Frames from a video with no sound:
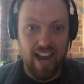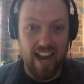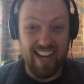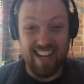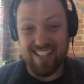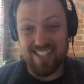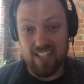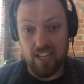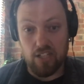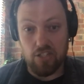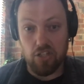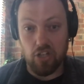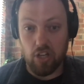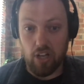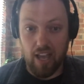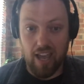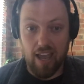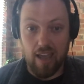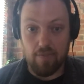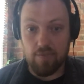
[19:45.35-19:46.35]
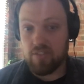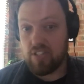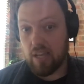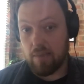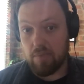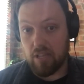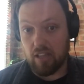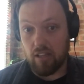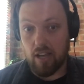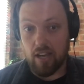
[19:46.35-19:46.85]
and it says you're going to have
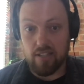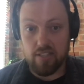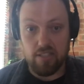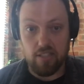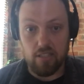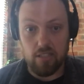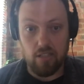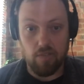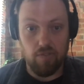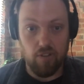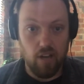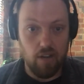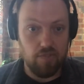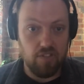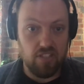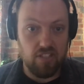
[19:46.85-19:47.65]
something like 65